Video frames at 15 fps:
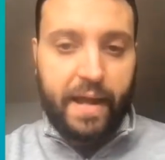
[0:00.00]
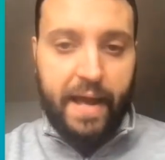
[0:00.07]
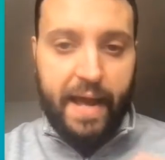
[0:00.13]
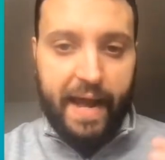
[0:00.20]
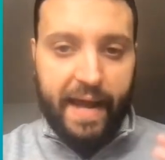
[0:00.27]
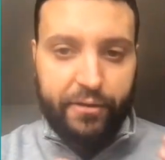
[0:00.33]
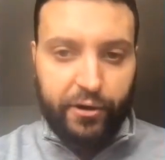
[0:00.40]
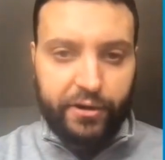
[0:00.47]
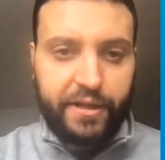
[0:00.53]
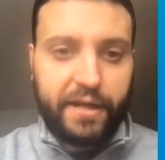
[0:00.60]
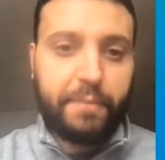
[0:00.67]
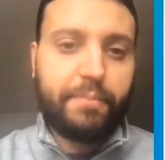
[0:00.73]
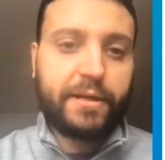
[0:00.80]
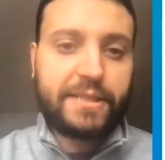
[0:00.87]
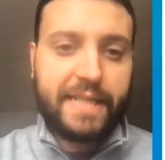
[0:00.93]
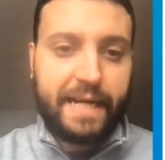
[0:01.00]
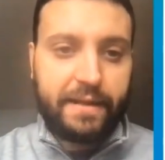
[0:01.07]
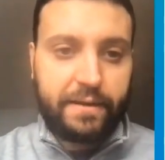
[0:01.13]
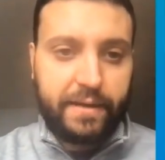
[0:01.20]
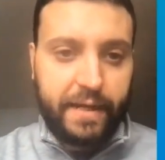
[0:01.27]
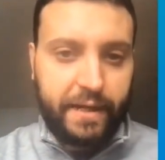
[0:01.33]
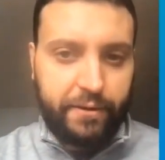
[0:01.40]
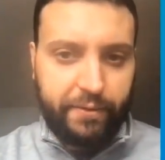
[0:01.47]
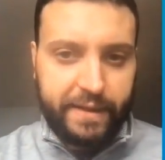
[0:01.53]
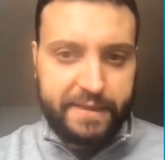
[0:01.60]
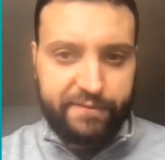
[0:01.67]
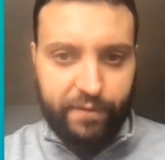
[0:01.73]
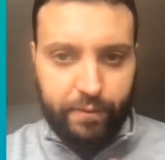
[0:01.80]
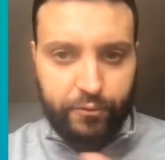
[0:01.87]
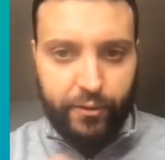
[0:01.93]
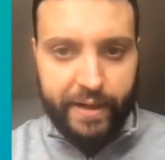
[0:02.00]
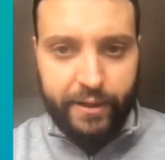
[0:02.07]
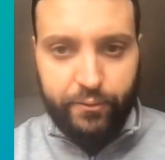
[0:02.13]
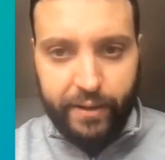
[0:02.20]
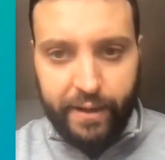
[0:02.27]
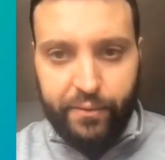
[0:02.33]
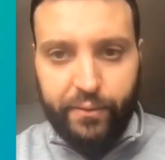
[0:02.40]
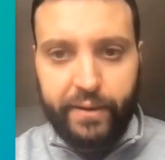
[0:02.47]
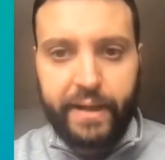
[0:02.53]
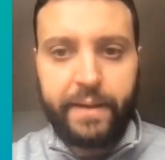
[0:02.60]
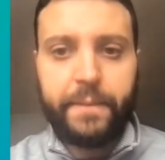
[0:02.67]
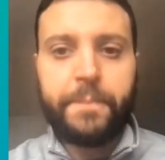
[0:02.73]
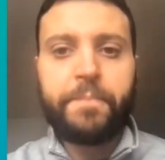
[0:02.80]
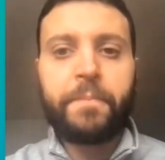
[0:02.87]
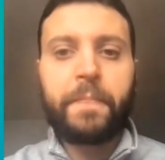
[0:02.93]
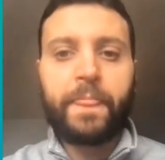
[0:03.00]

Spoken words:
a 13% increase from 2023.